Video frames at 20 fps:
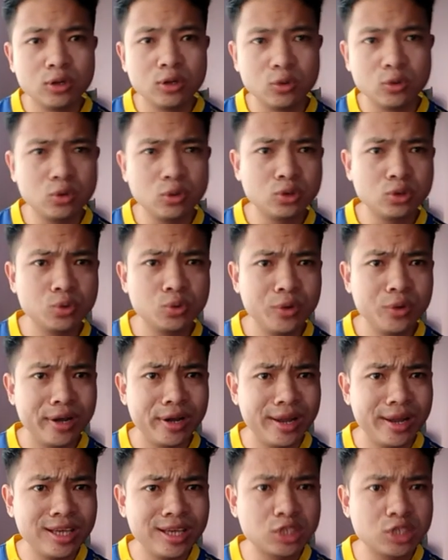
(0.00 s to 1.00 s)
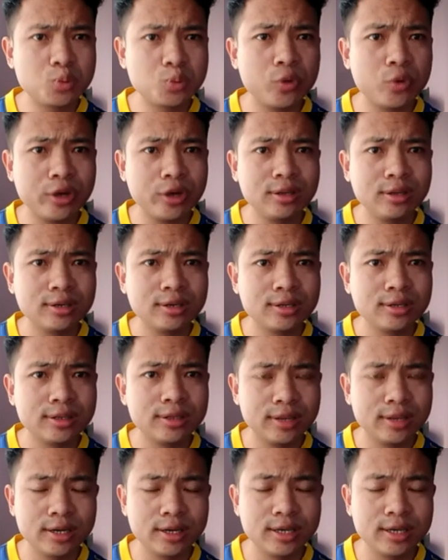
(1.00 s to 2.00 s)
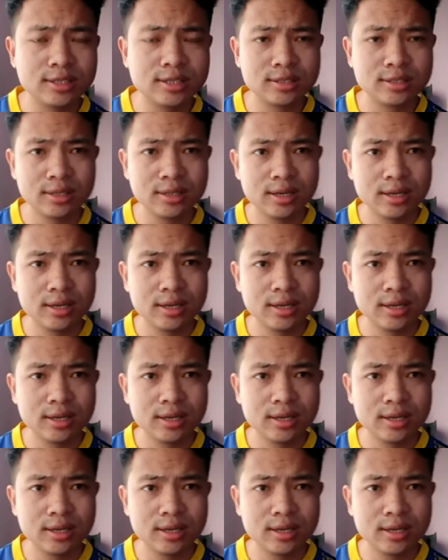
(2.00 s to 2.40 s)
go to next point, that is